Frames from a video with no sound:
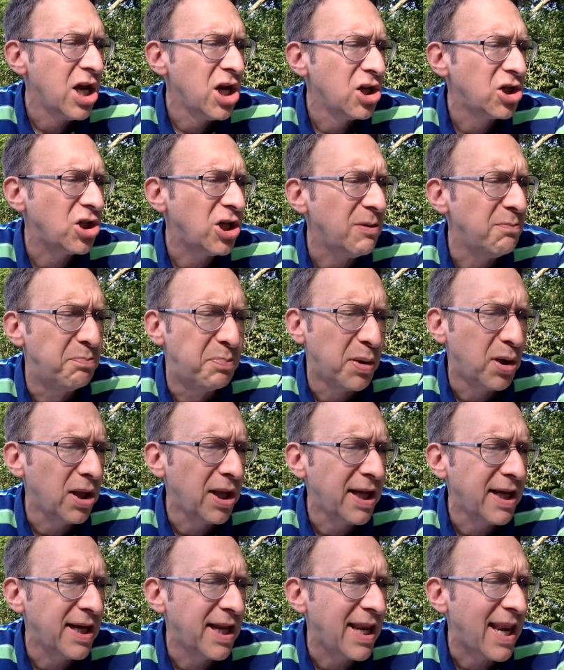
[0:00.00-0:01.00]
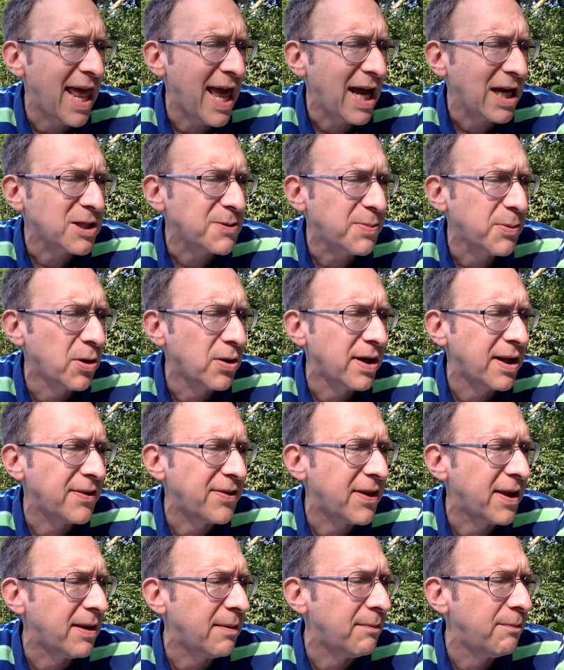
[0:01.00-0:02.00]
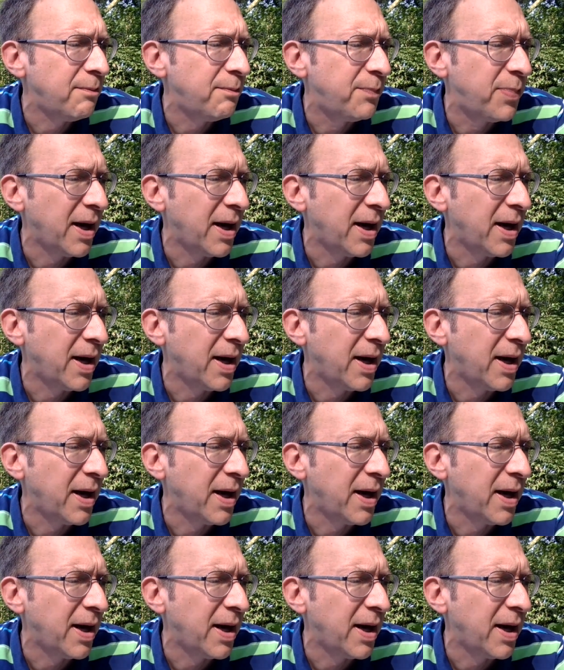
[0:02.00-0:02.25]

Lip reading: She bullied and exploited them,